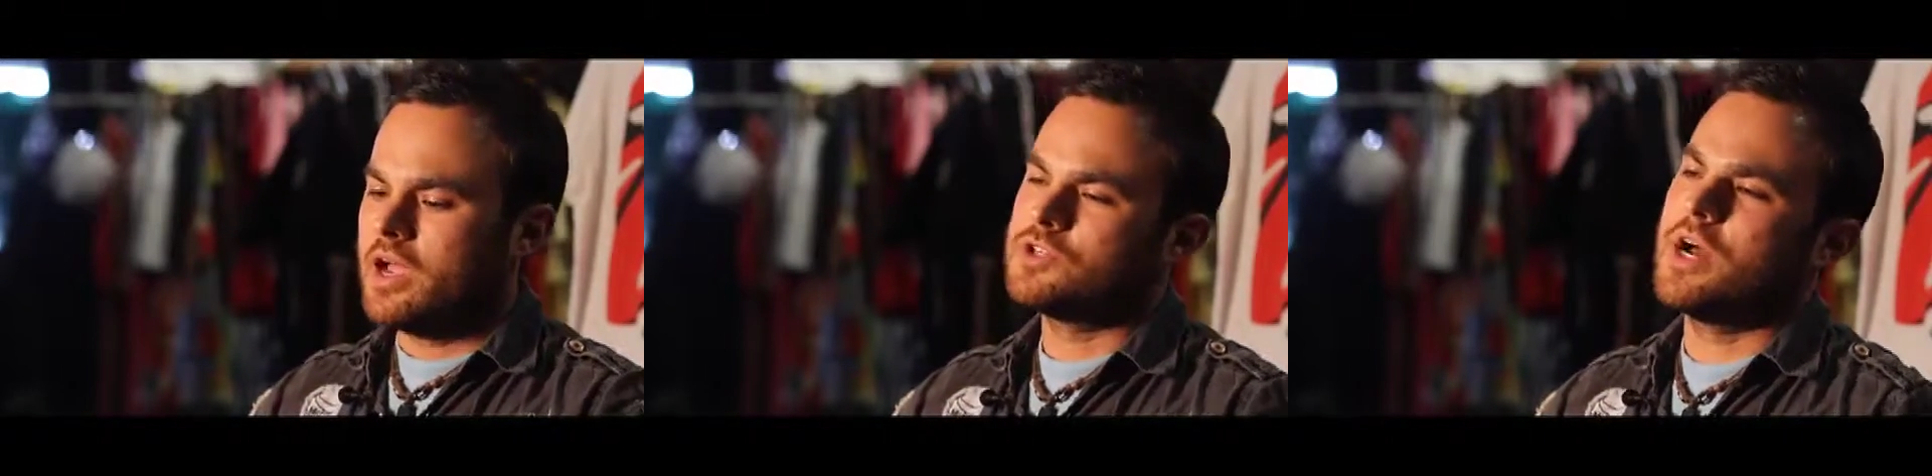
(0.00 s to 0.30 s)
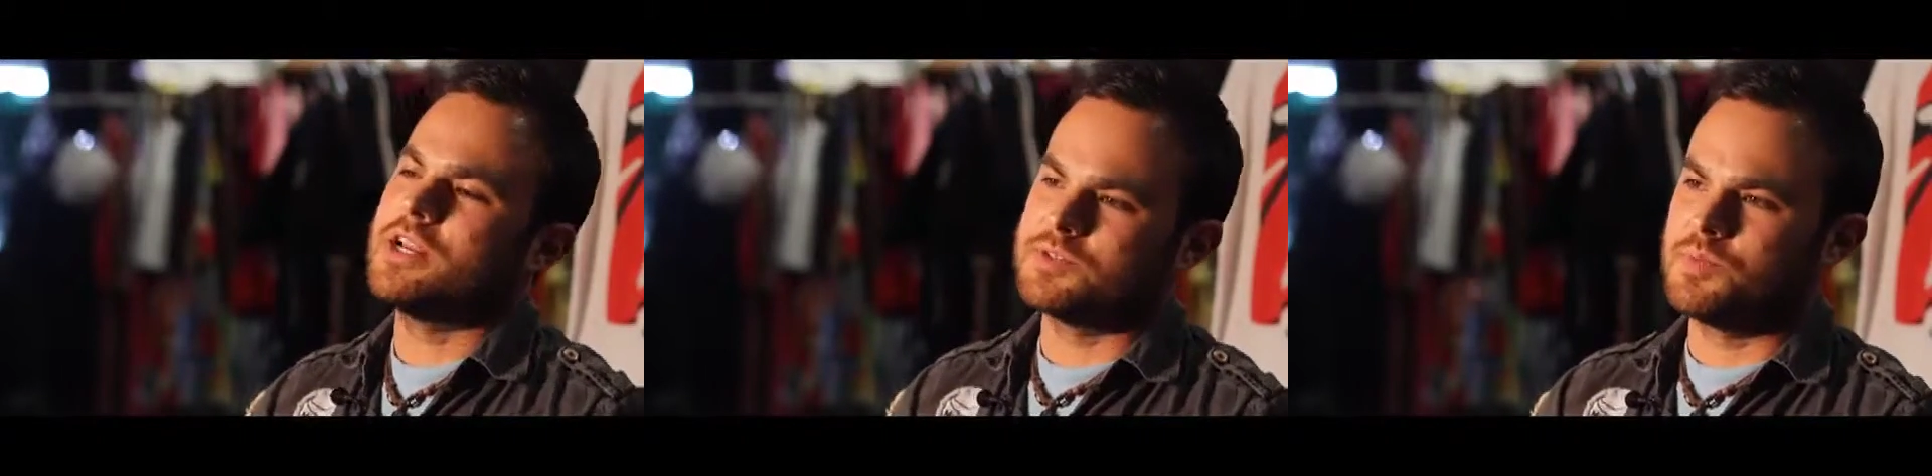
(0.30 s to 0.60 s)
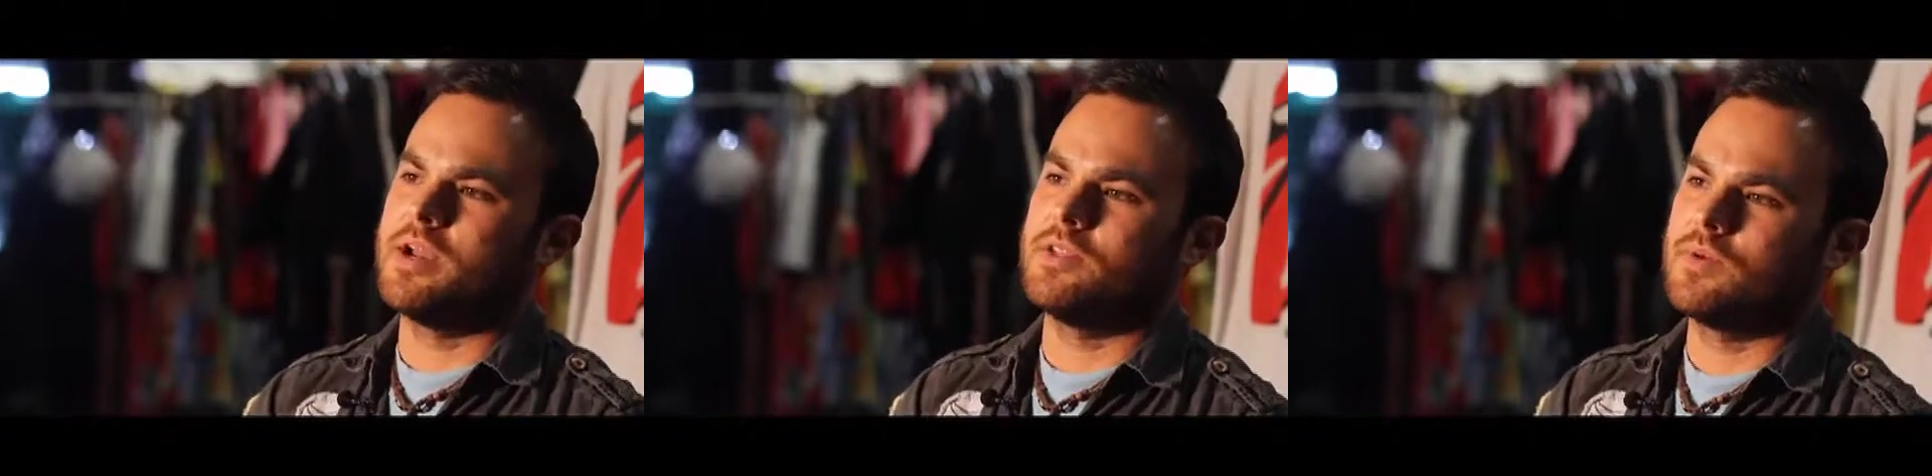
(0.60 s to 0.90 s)
and try to
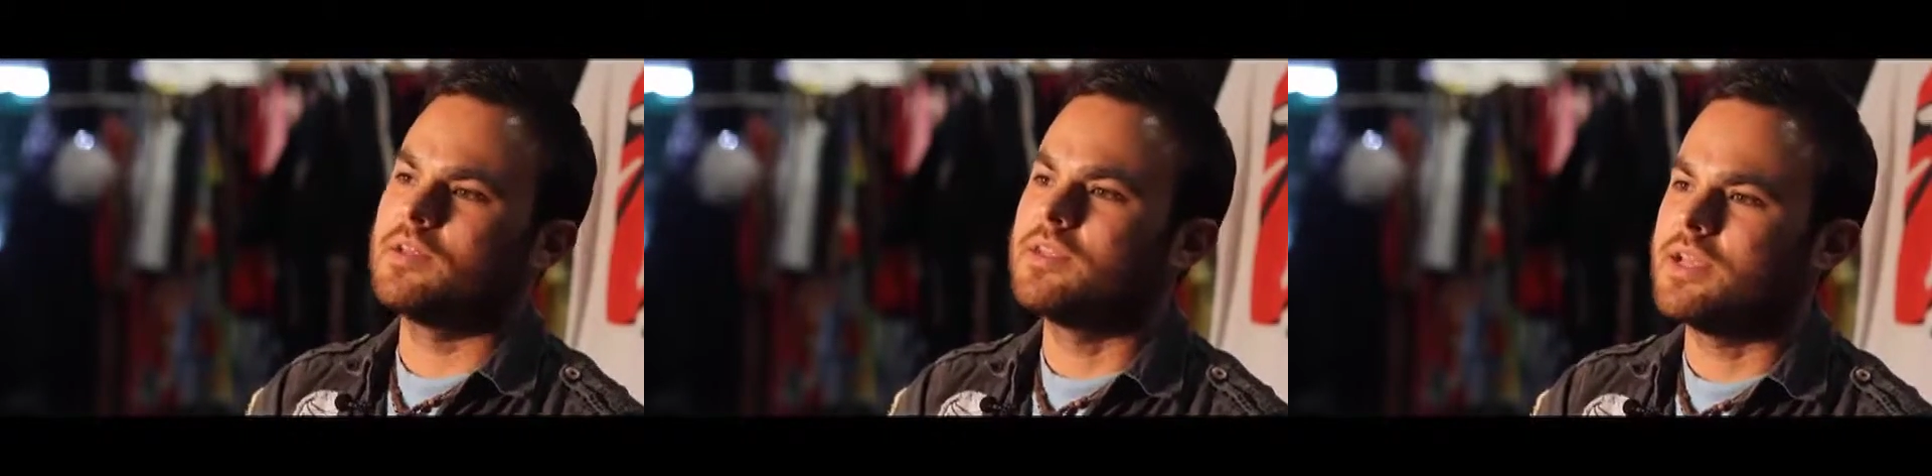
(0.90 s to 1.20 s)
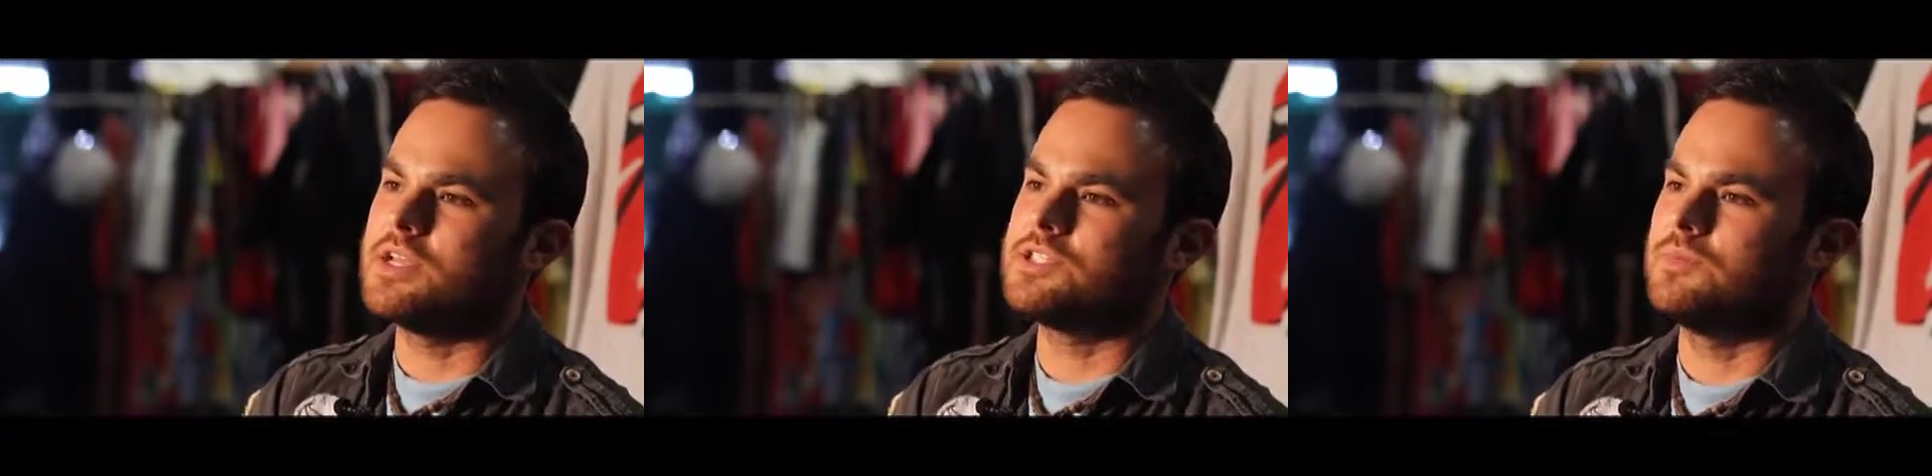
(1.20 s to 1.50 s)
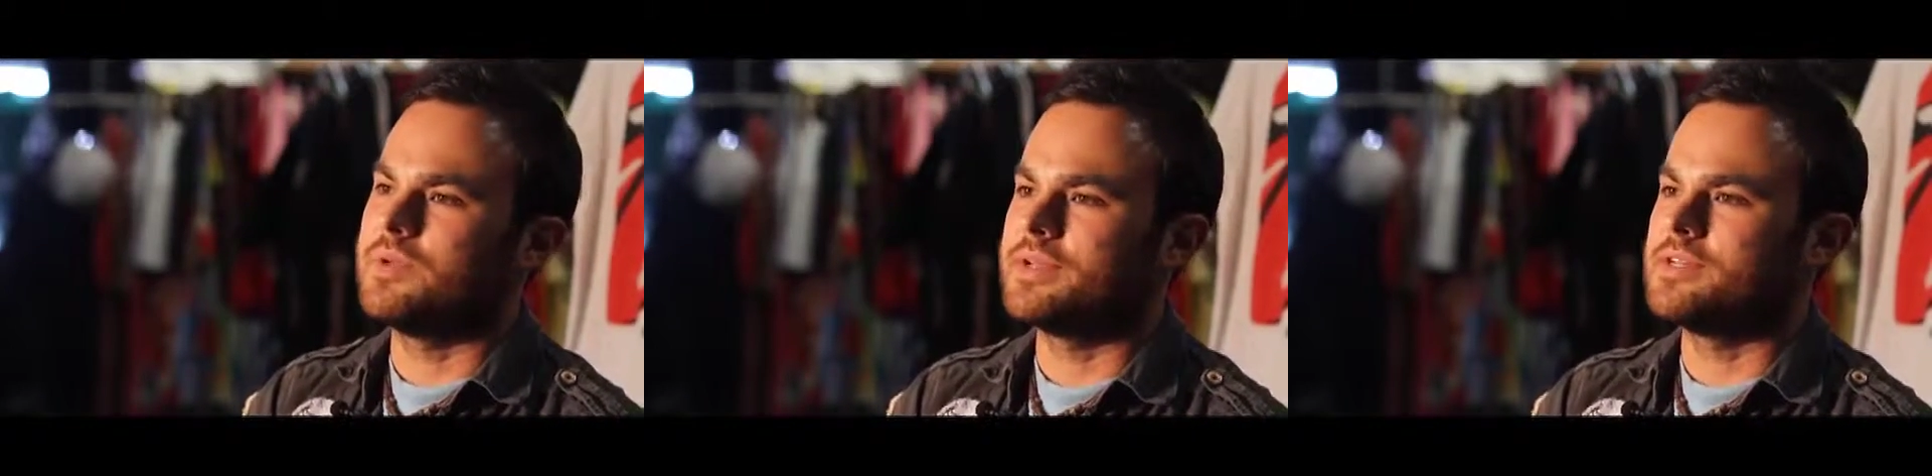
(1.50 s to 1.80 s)
spread it throughout the
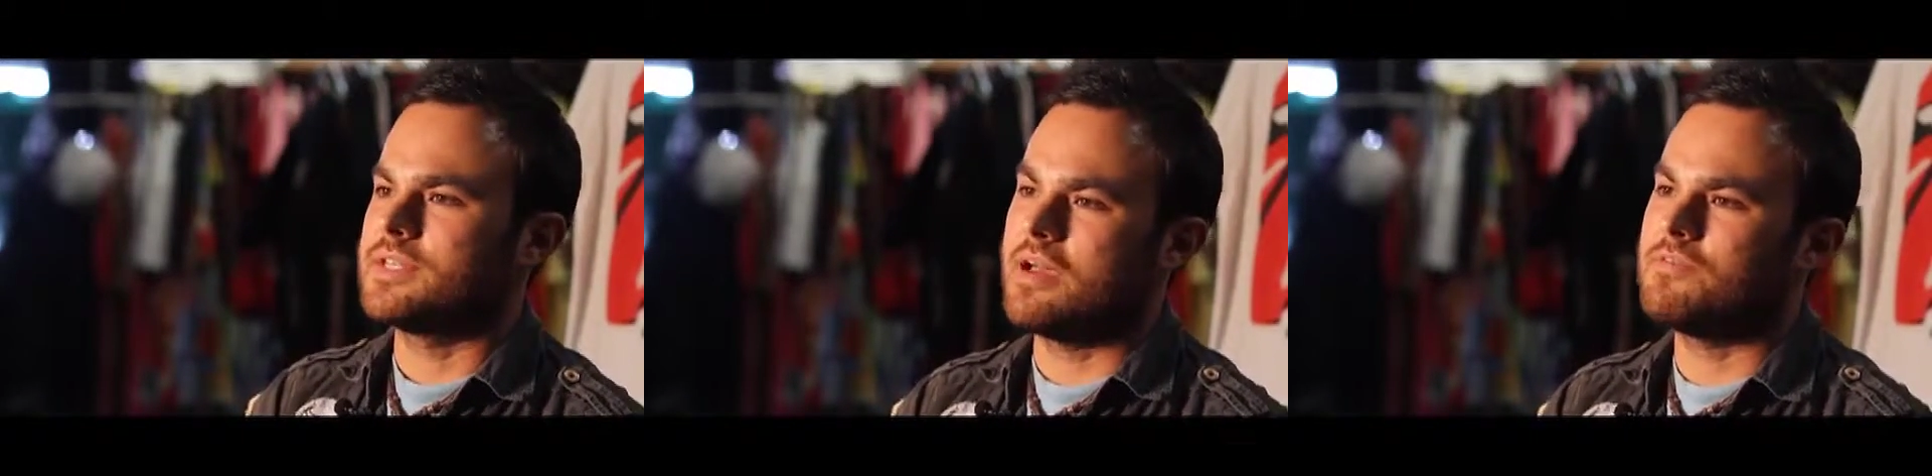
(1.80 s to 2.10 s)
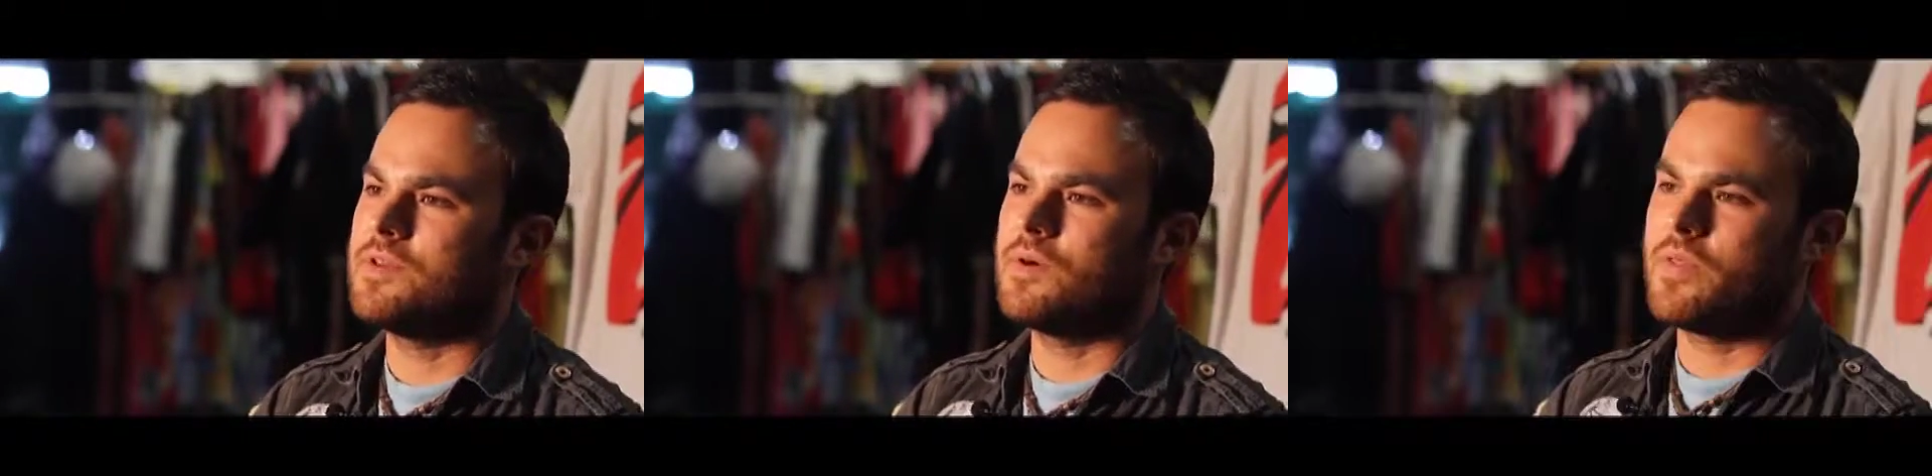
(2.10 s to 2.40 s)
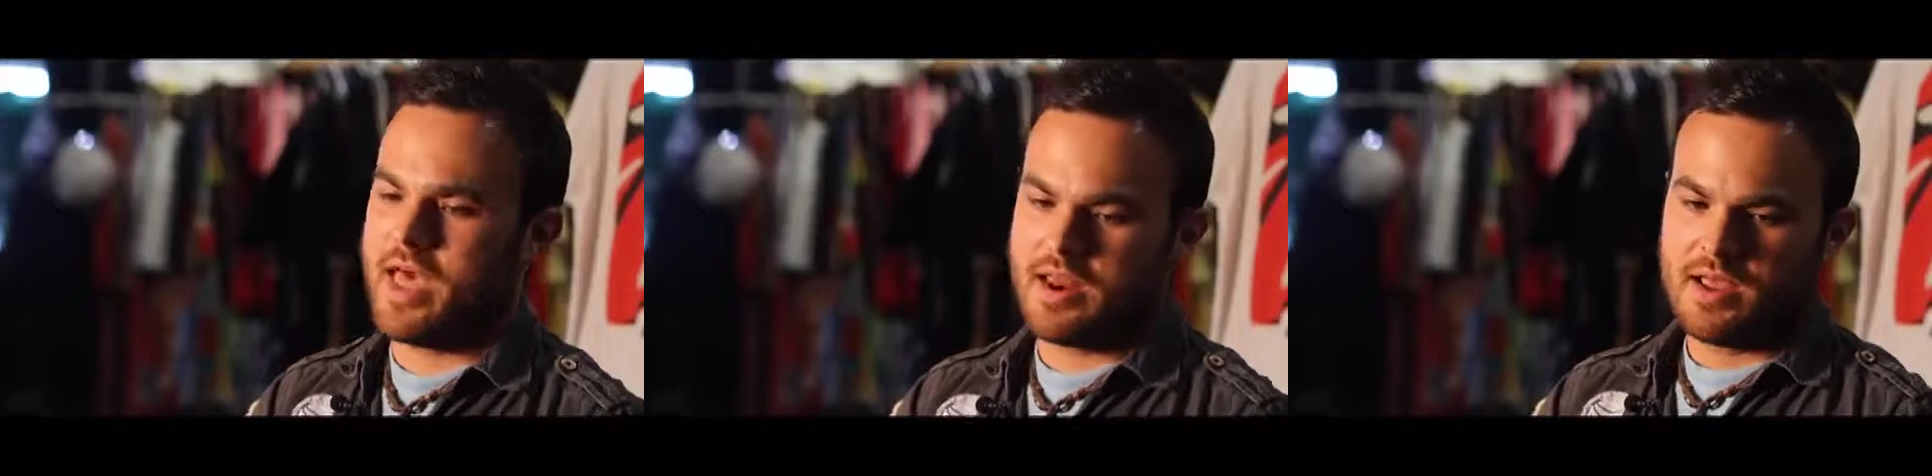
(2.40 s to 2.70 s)
nation because I
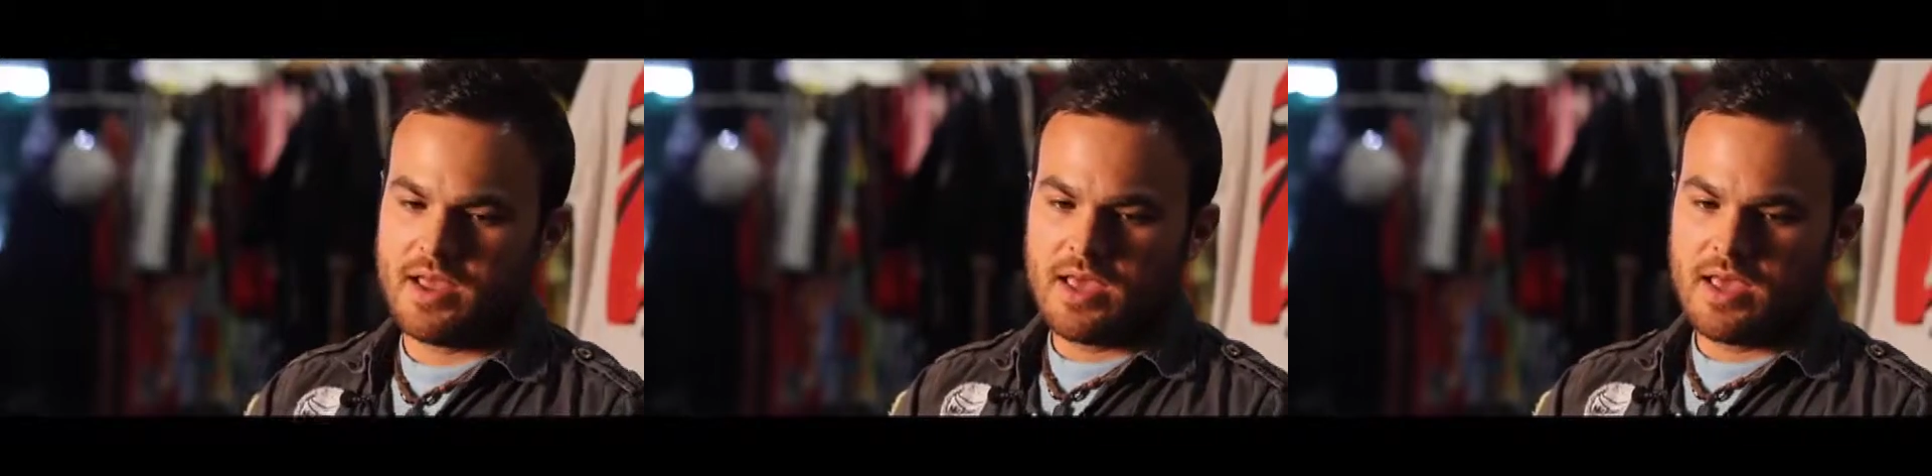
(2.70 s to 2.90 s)
feel that